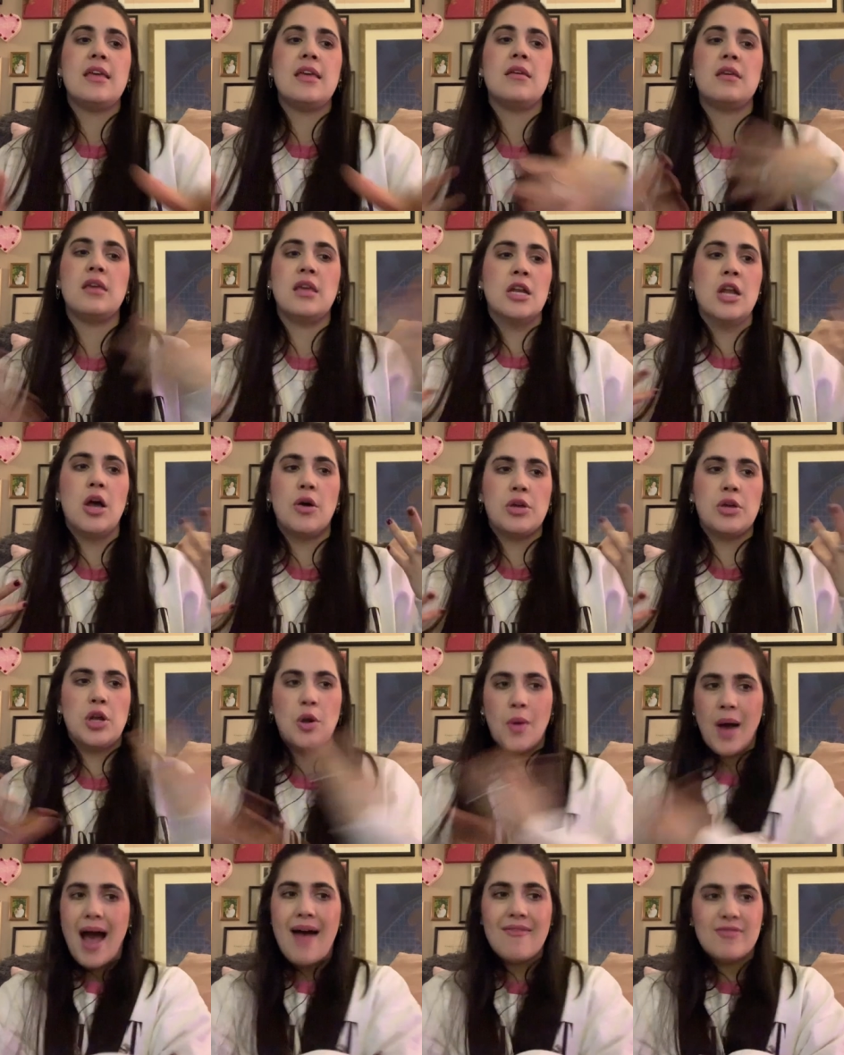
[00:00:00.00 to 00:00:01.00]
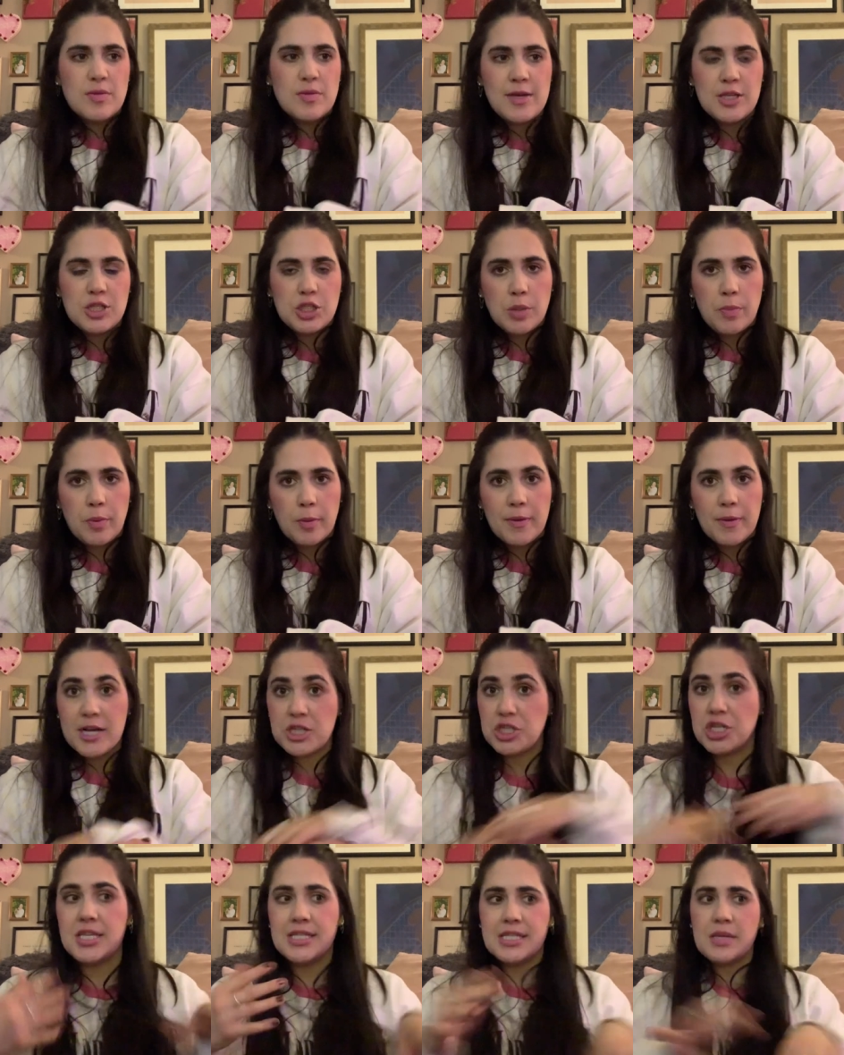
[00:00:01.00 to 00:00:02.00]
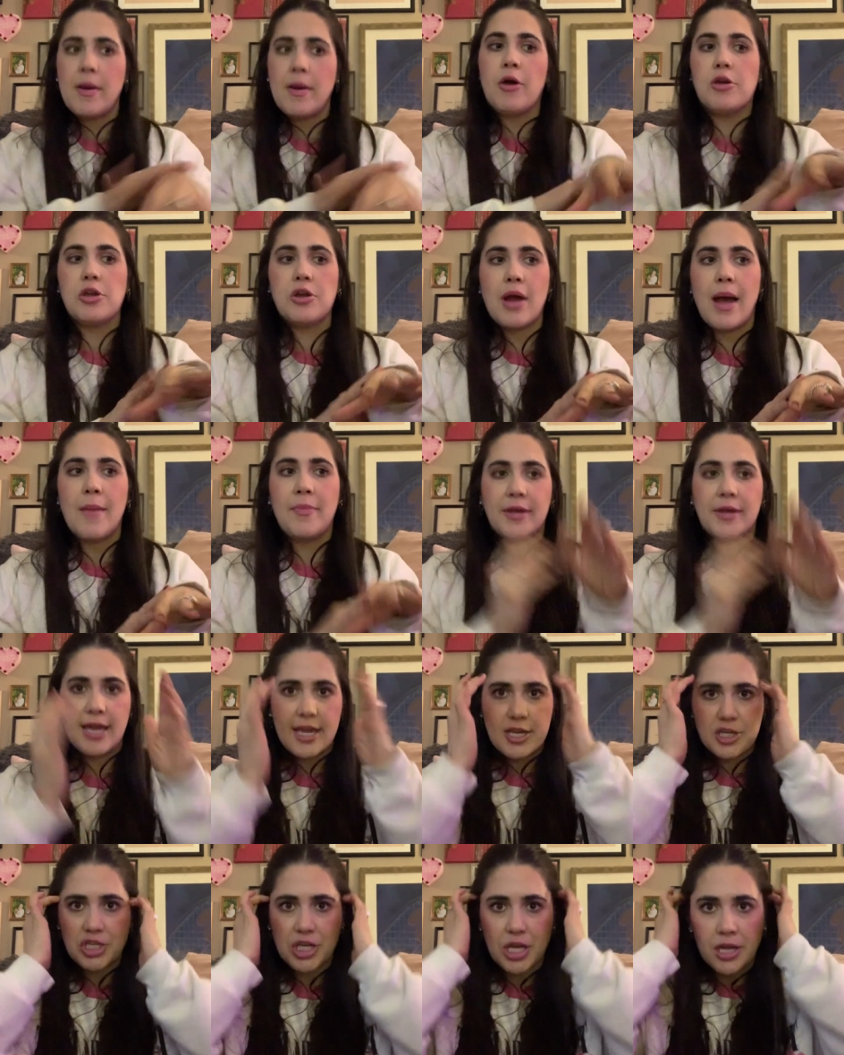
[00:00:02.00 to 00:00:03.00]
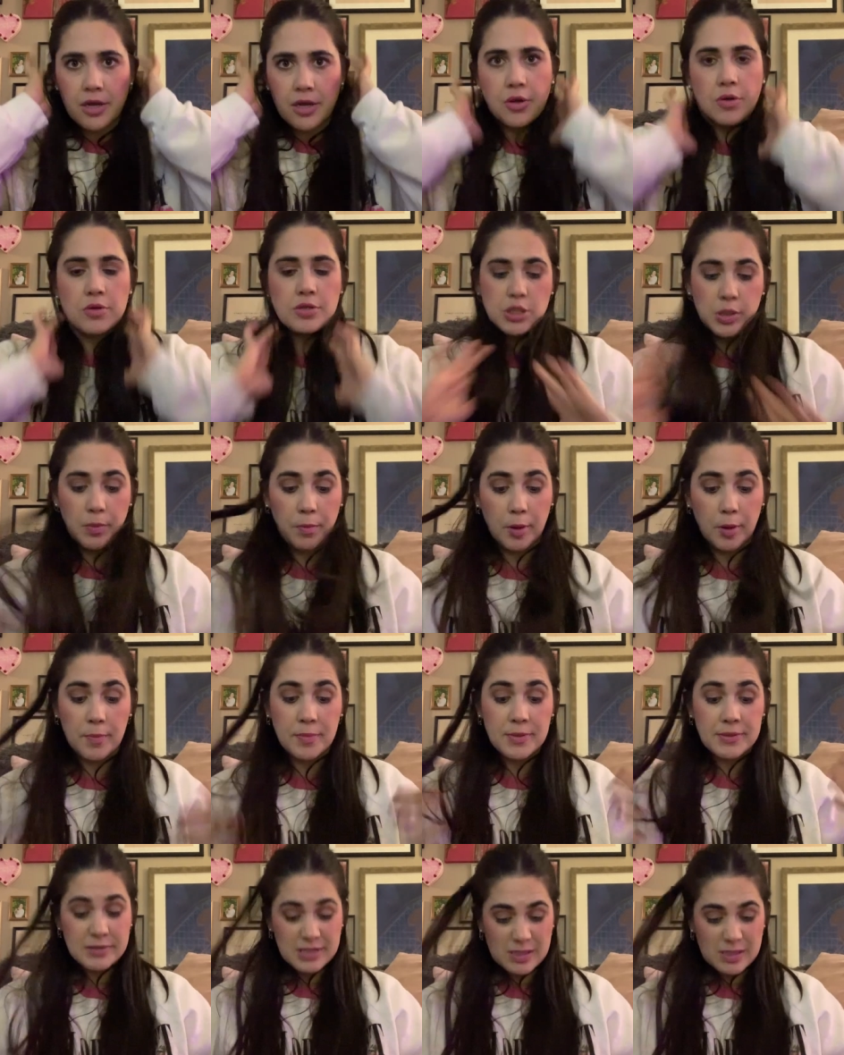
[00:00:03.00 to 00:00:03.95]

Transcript: you know, you don't have to be super precious about your application or super